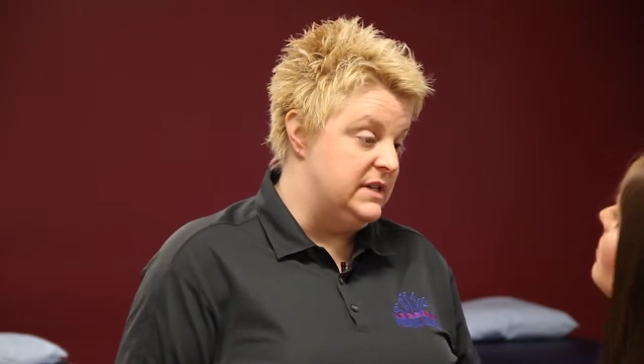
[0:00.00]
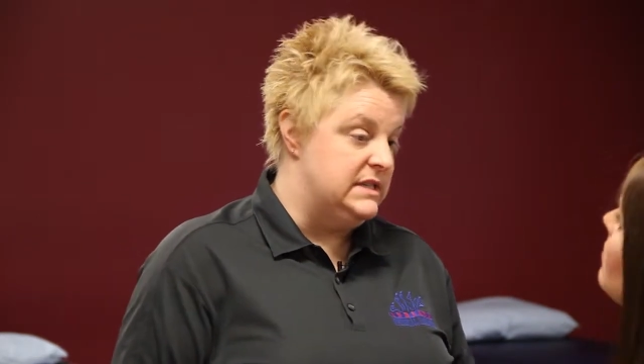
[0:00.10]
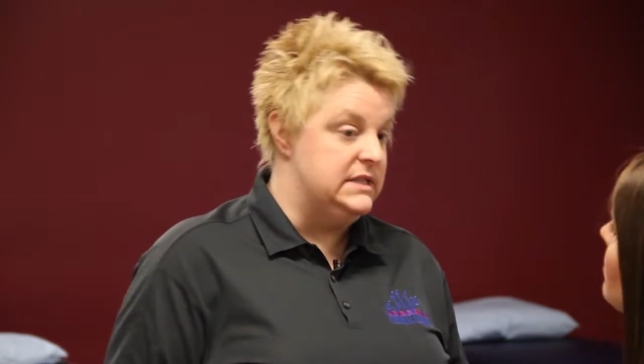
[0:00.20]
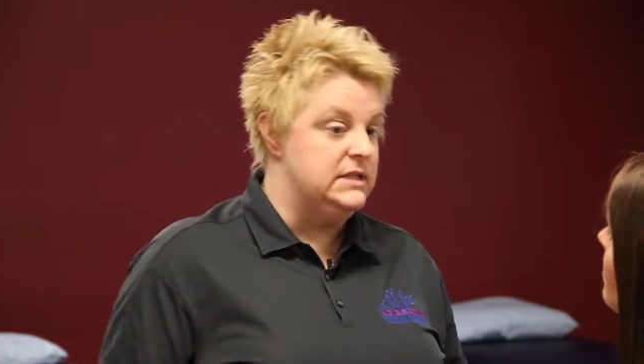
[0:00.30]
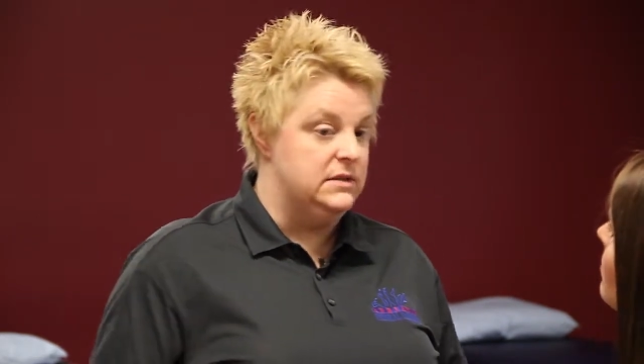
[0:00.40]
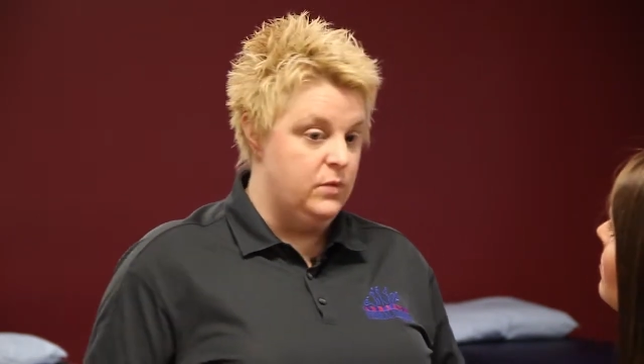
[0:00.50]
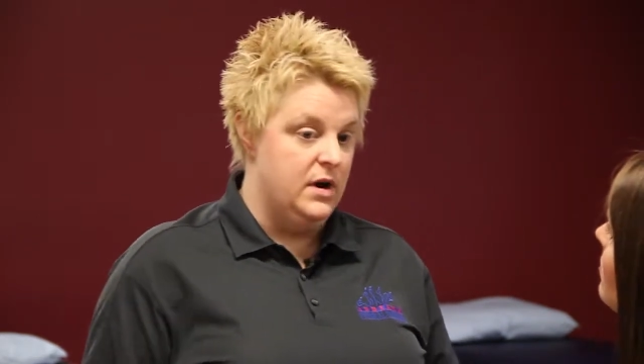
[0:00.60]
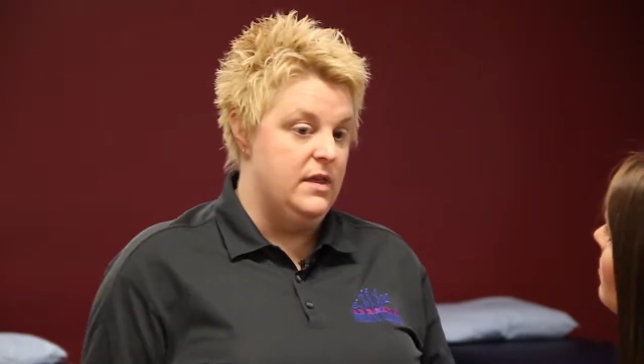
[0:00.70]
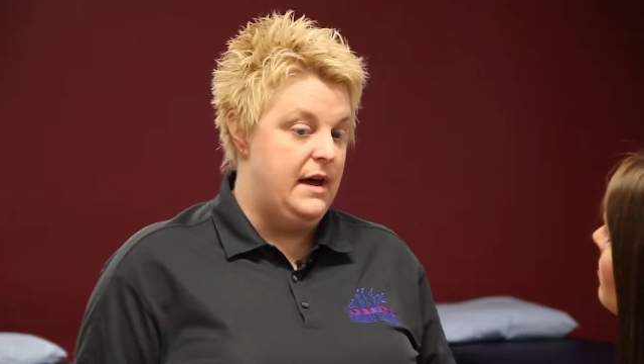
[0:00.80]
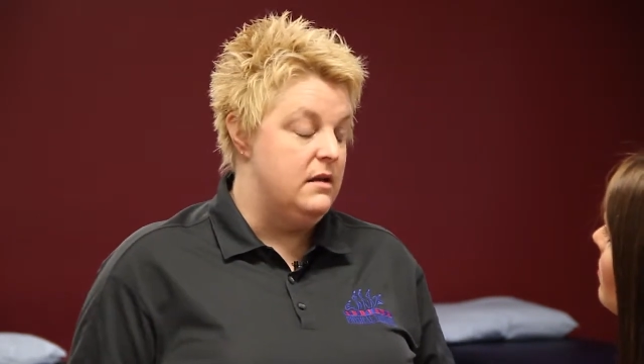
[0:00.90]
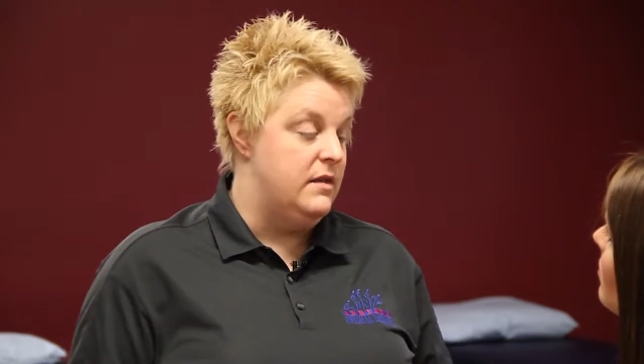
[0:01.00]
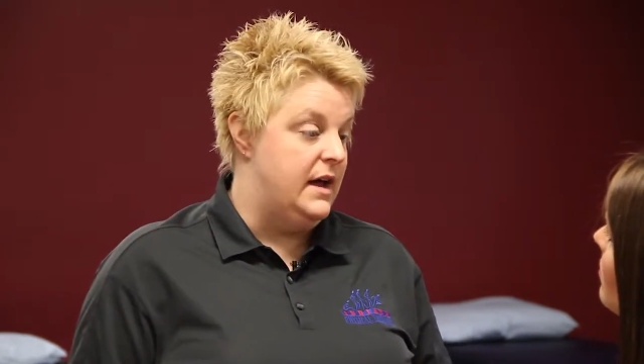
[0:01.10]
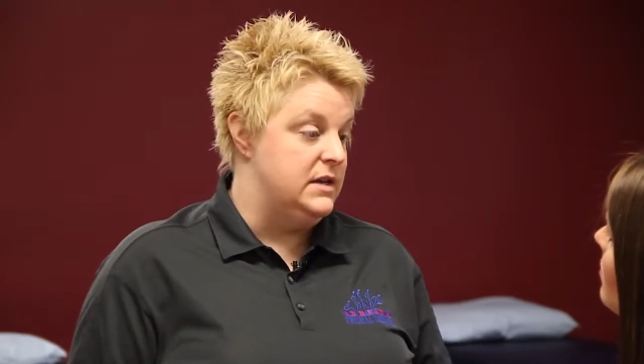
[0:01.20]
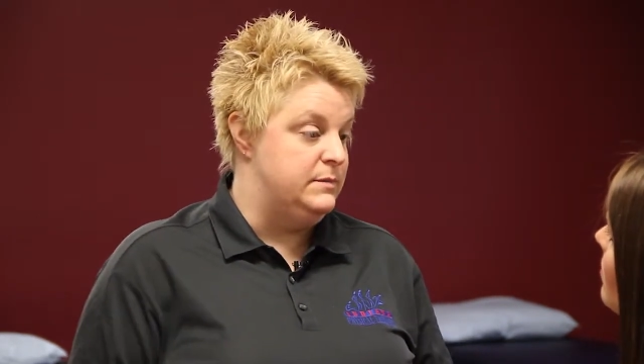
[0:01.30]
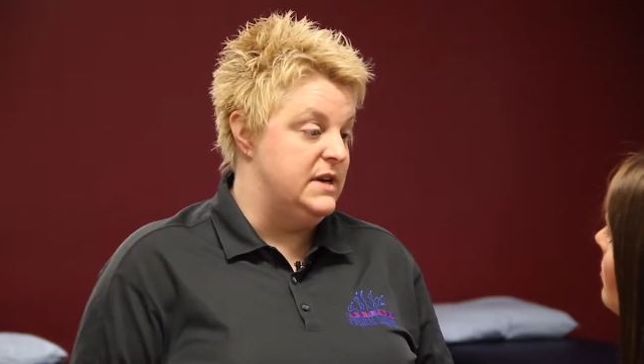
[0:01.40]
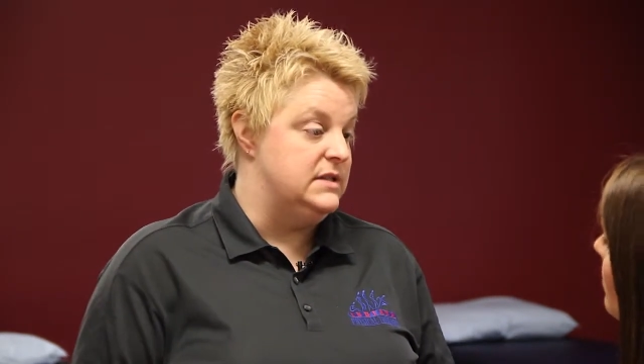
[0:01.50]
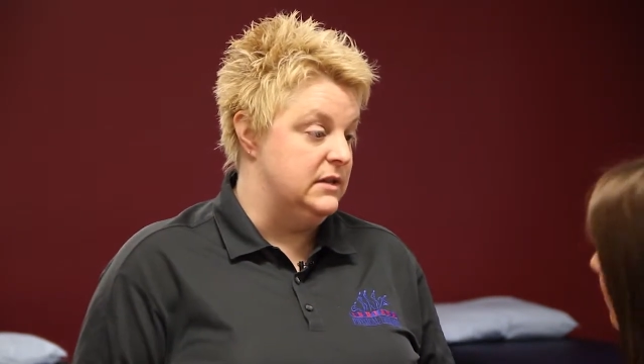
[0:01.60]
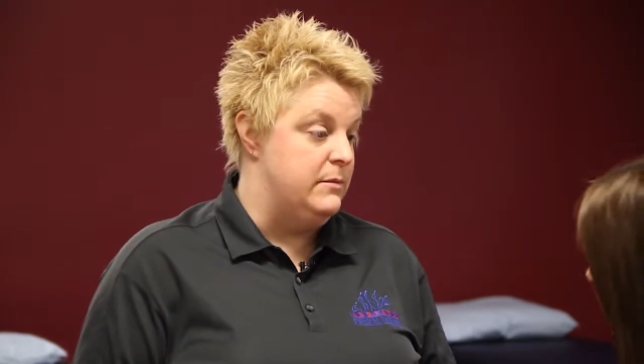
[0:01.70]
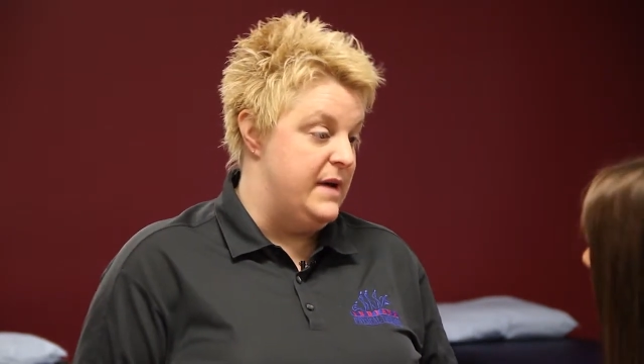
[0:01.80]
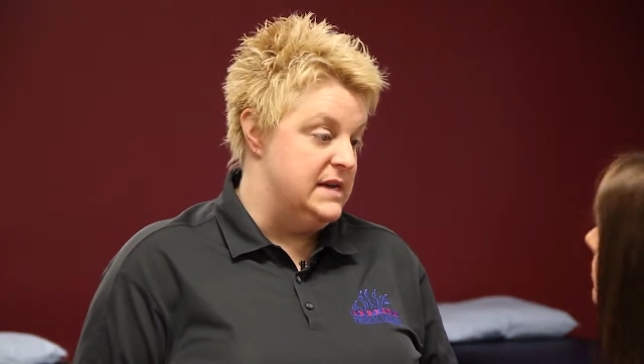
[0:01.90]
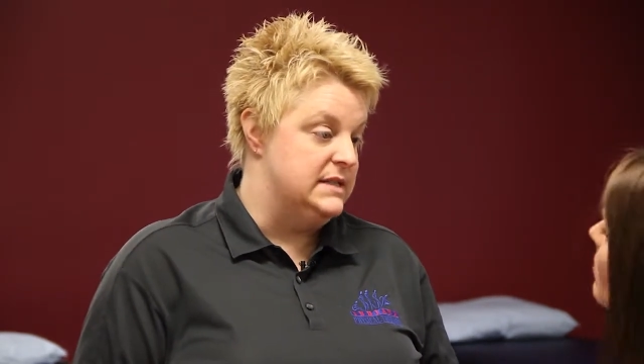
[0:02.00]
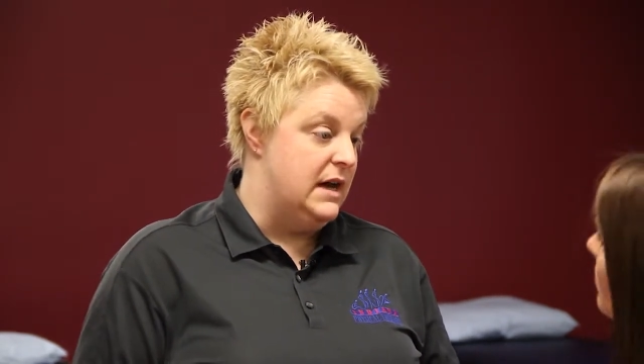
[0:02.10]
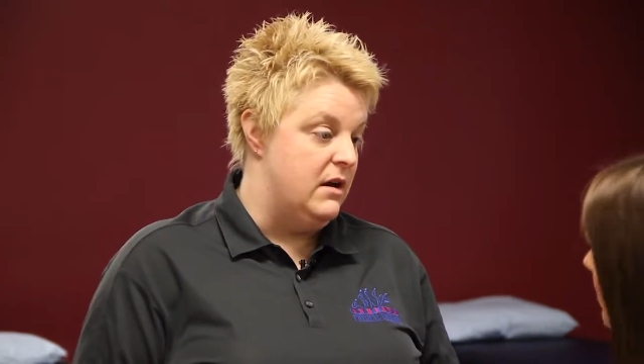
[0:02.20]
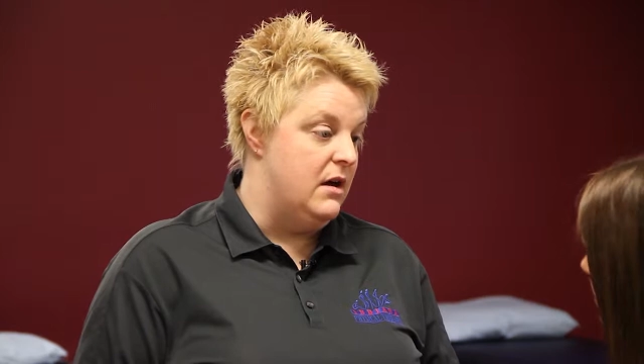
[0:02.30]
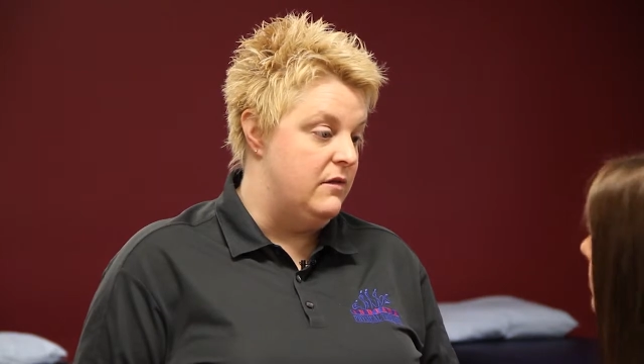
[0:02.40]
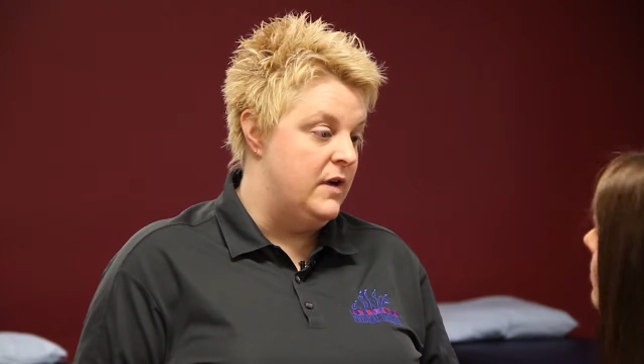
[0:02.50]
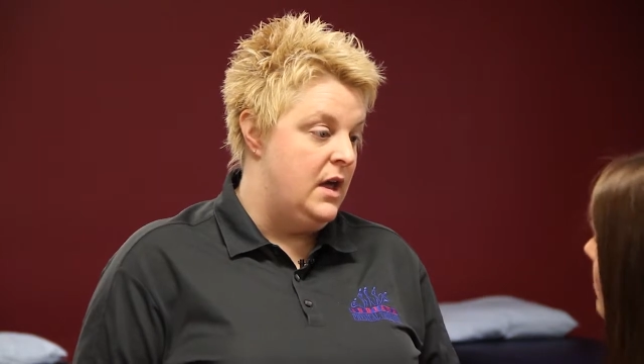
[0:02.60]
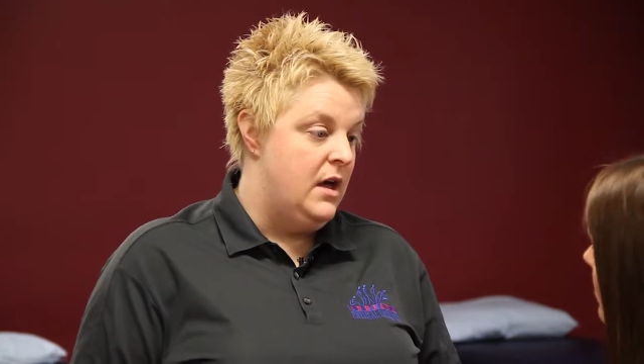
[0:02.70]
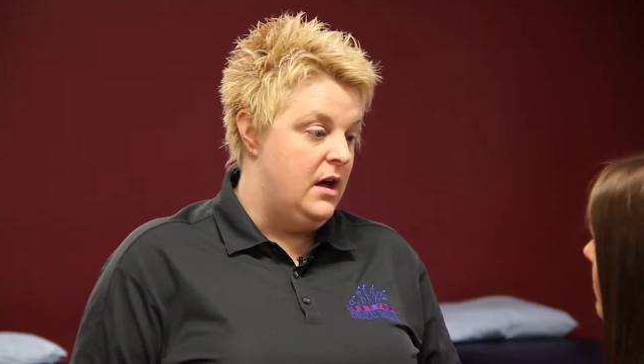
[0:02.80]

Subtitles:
because this is where that is basically based out of.